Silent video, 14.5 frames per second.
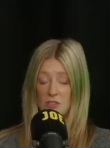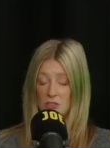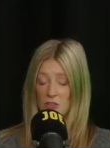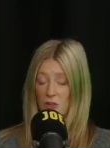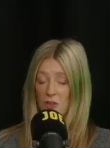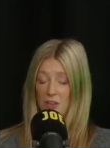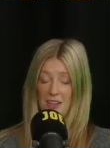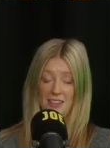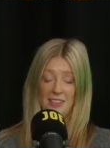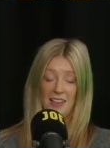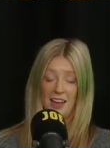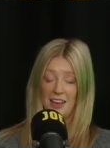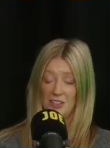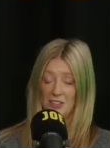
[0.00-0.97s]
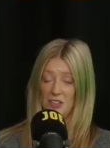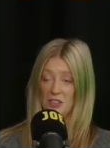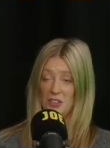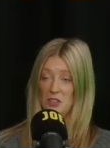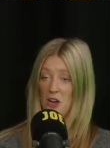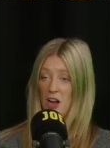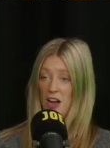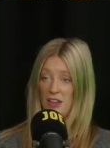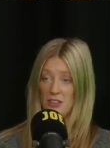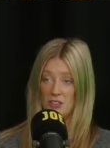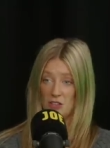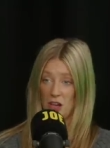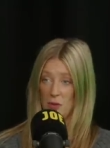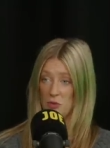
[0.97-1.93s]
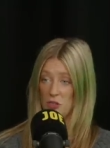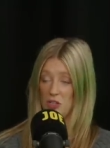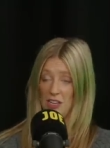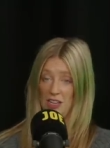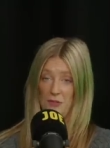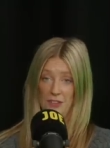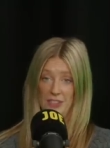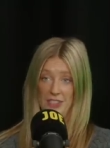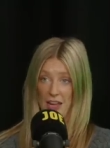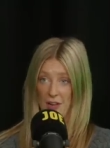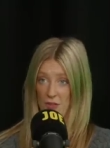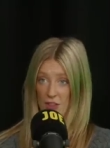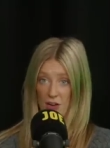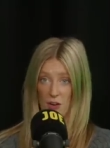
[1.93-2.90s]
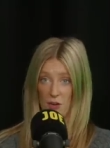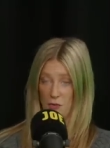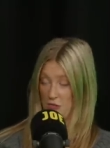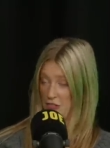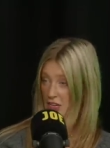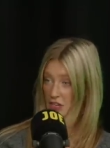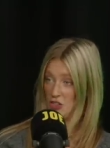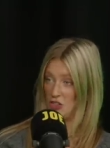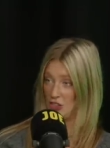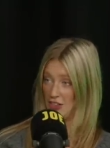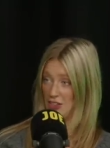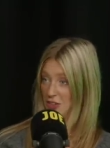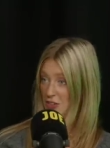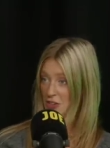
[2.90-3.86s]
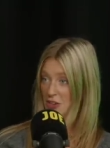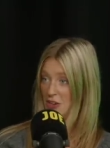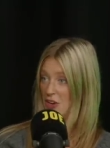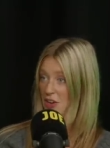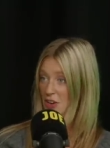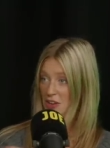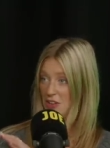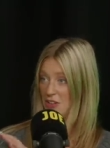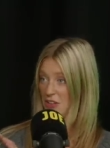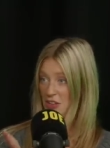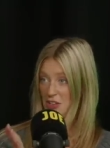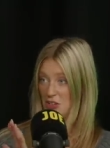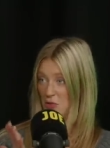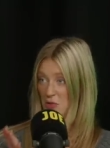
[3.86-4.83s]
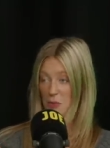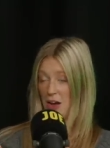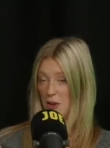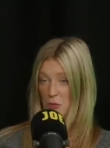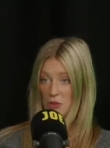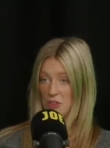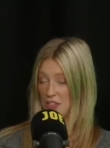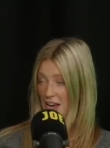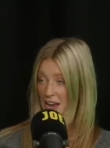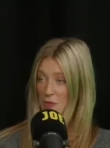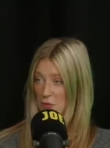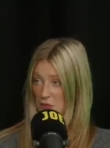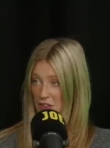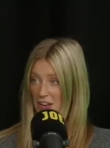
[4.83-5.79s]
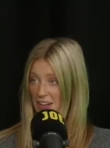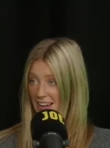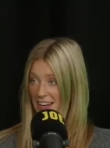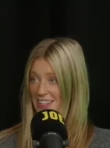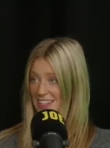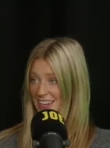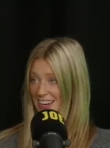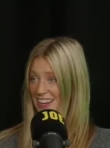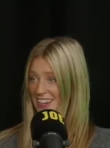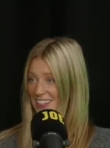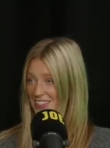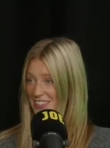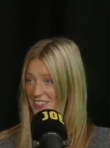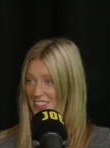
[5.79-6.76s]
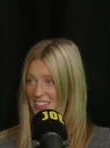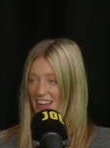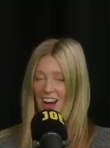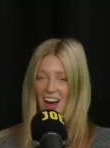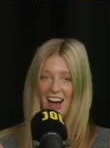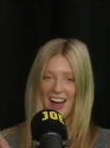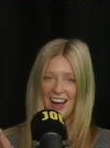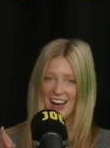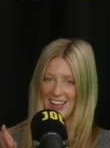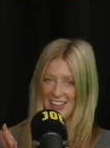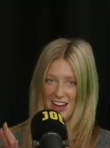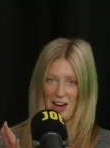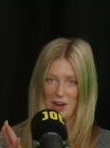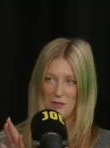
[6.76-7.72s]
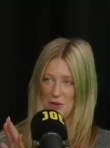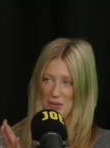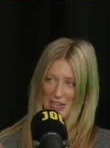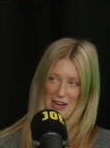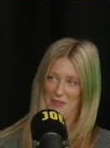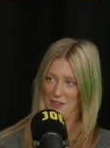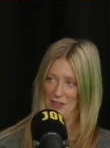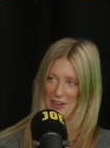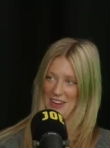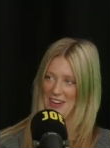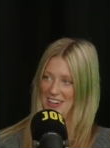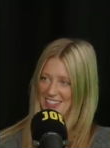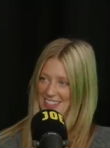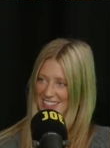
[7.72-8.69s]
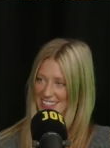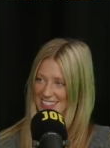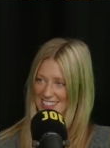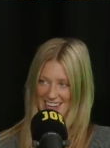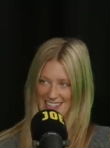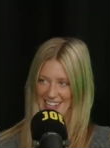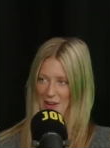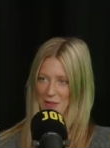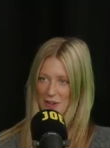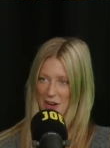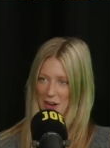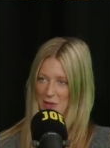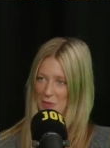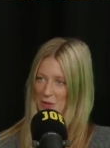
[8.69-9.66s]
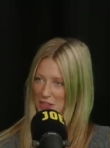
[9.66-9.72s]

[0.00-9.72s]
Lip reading: Sorry, I'm just going to even save you that conversation that you might want to have with her later. I wouldn't even take that one home